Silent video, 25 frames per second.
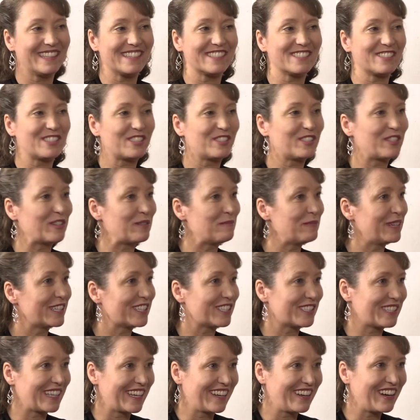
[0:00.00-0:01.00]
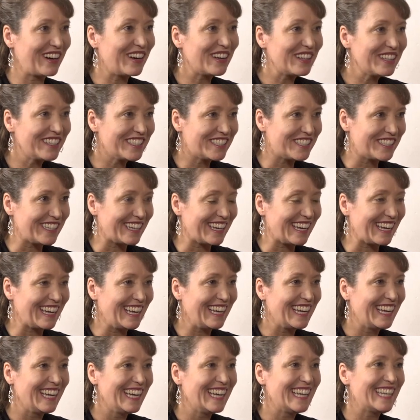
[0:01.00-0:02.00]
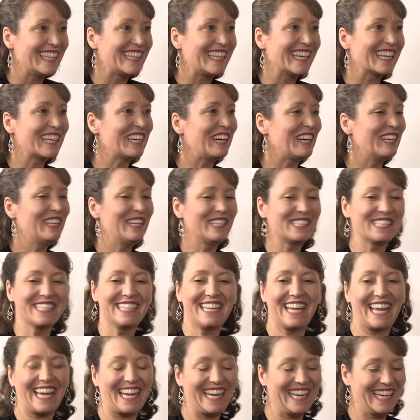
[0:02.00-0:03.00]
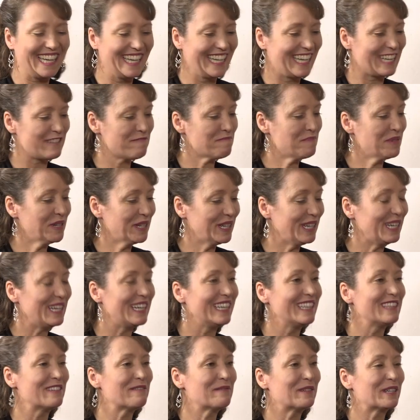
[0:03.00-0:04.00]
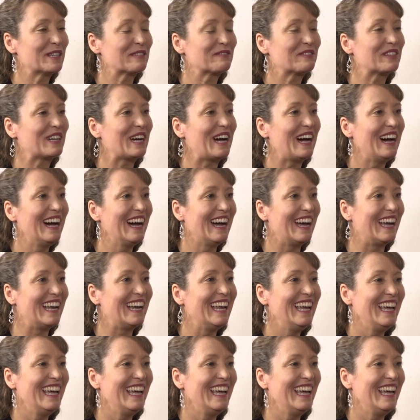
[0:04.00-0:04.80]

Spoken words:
there's so much psychology that God doesn't hate it. He put it in the Word of God.